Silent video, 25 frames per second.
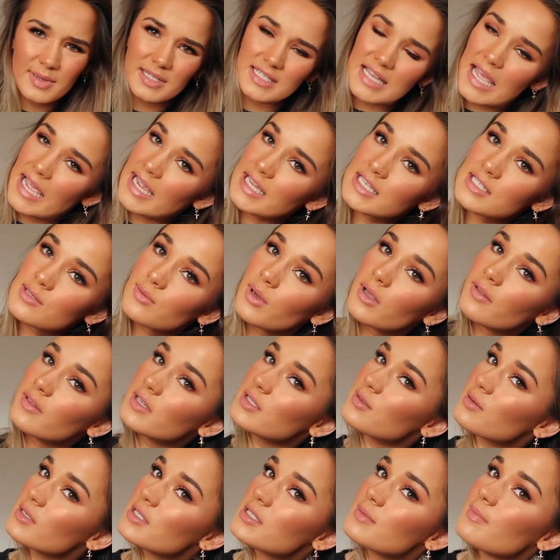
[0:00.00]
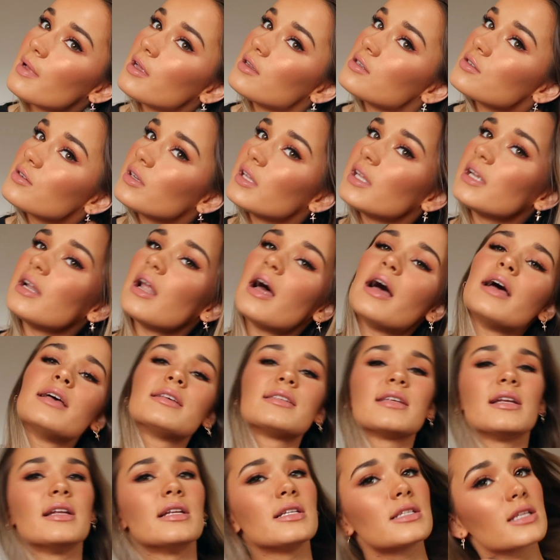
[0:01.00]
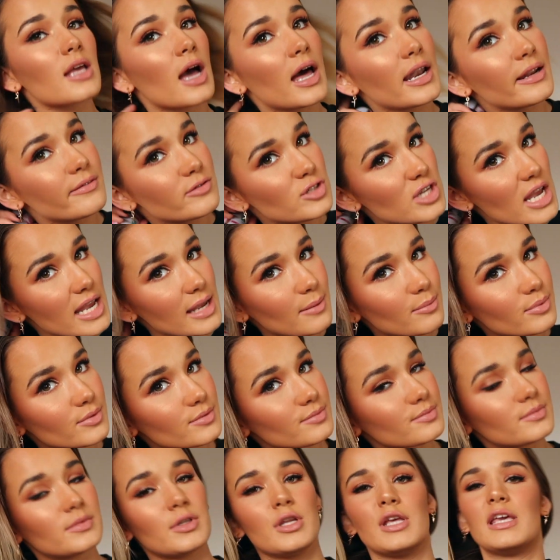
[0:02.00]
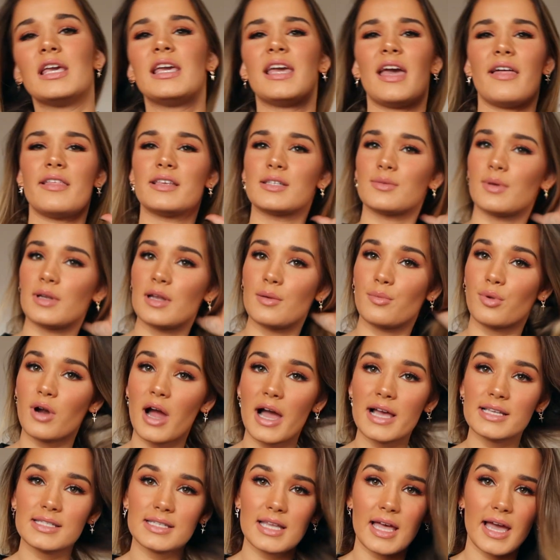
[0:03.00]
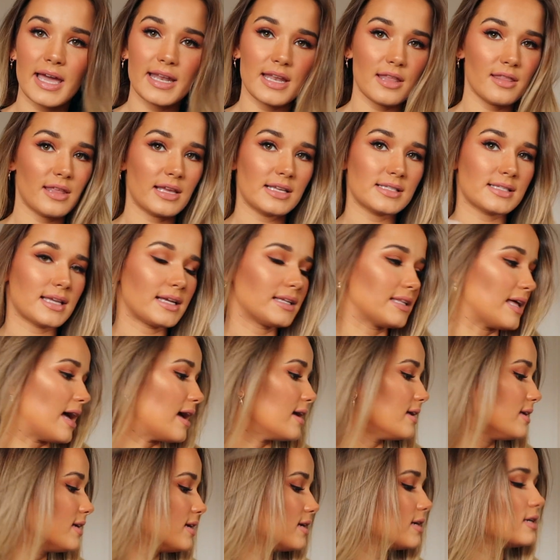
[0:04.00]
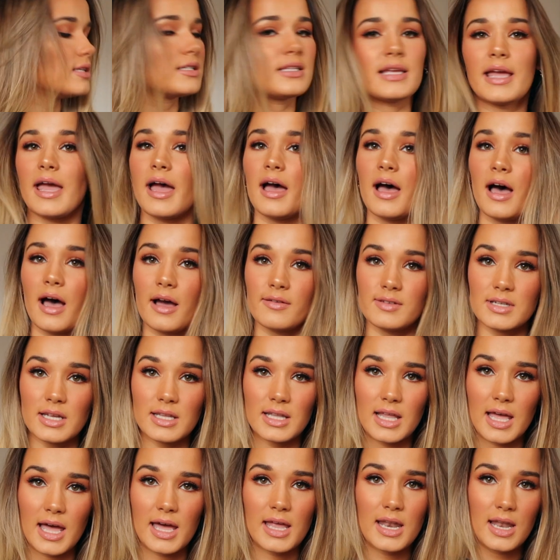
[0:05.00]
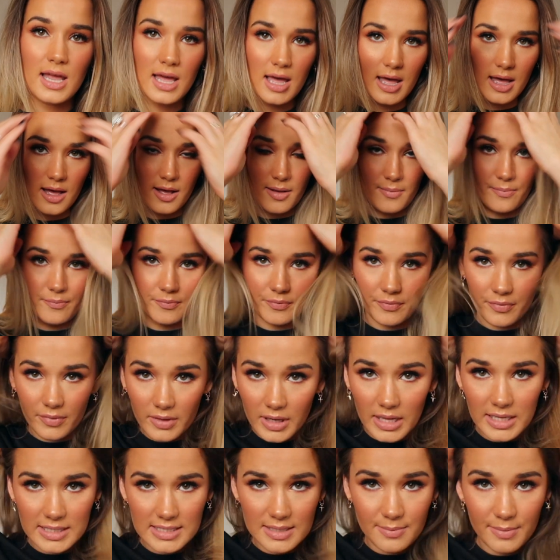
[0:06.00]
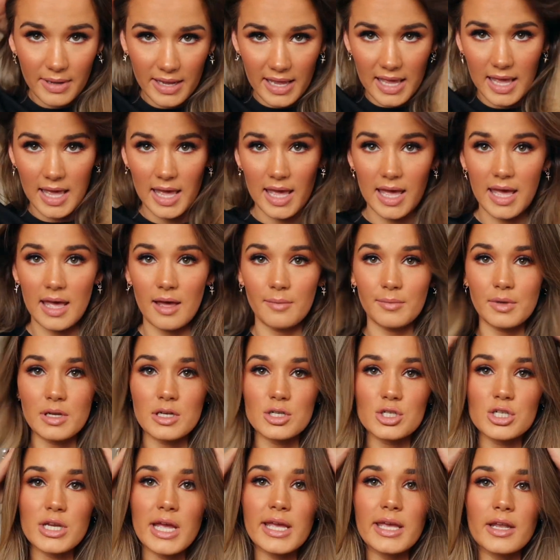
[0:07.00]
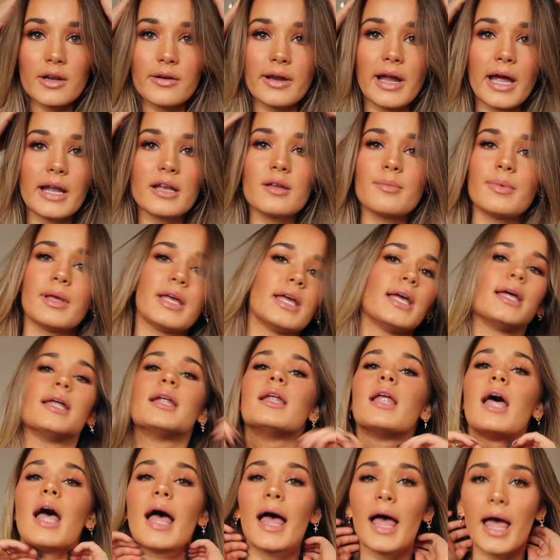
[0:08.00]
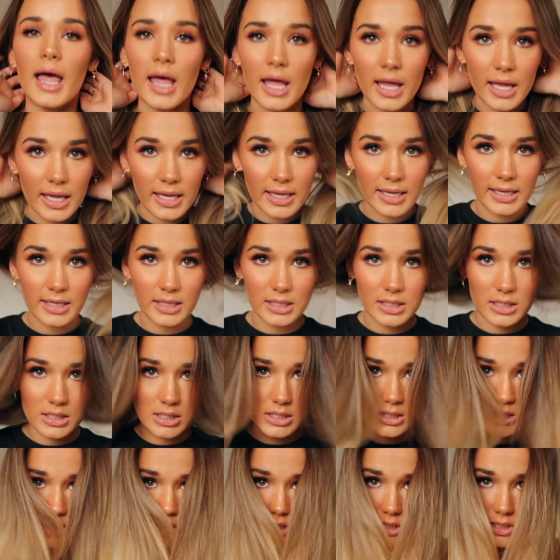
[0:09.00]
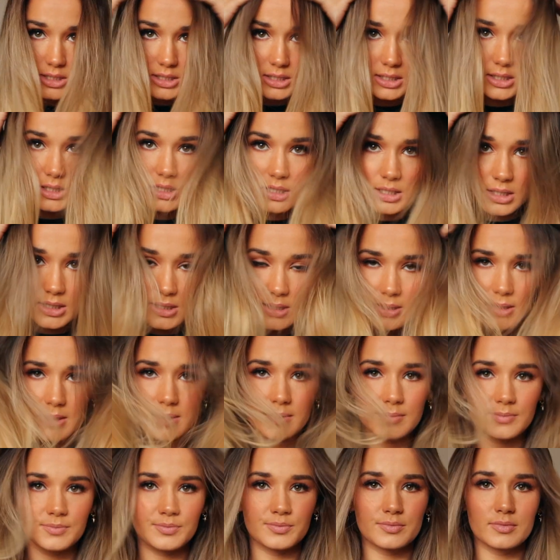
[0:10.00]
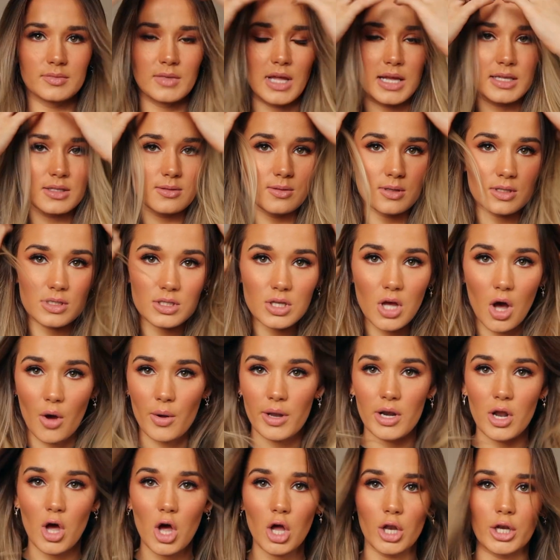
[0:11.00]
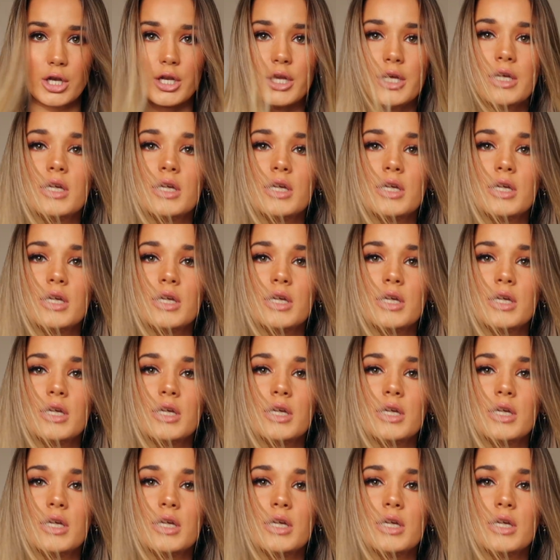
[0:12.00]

Batiste one. This one smells really nice and it's kind of cheap. You can get this one at Priceline and things like that. So yeah, I've done that. It's in my hair. I'm going to shake it around a bit and that's what's going on.